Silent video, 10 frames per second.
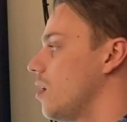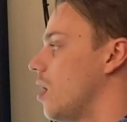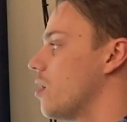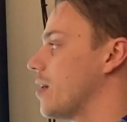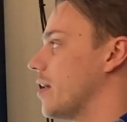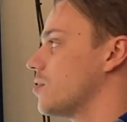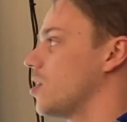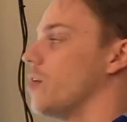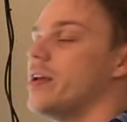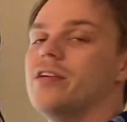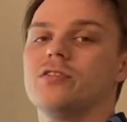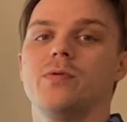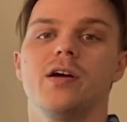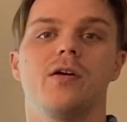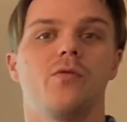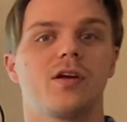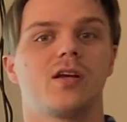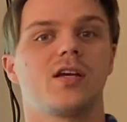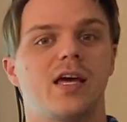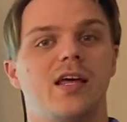Okay, so here's where we're going
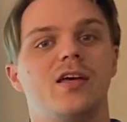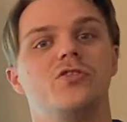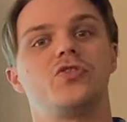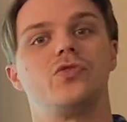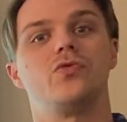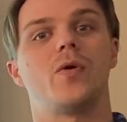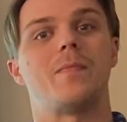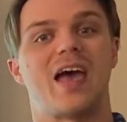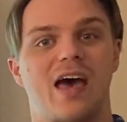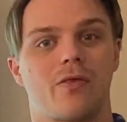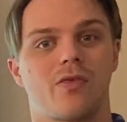to get into math.